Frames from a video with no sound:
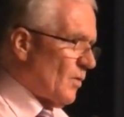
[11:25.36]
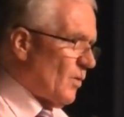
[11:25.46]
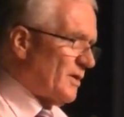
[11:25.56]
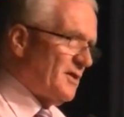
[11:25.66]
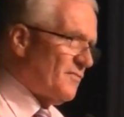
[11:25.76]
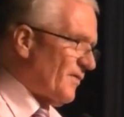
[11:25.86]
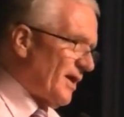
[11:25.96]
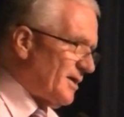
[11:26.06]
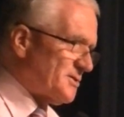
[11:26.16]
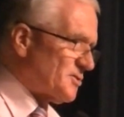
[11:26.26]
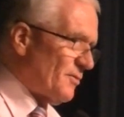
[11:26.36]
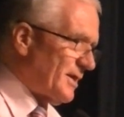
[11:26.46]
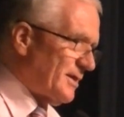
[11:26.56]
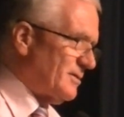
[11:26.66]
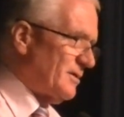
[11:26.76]
What he fails to
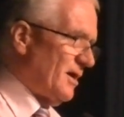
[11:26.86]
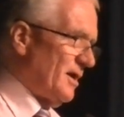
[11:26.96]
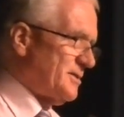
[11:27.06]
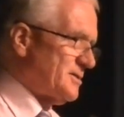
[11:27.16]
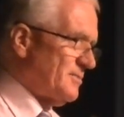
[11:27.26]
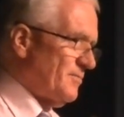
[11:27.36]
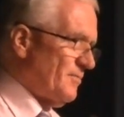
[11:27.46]
recognise,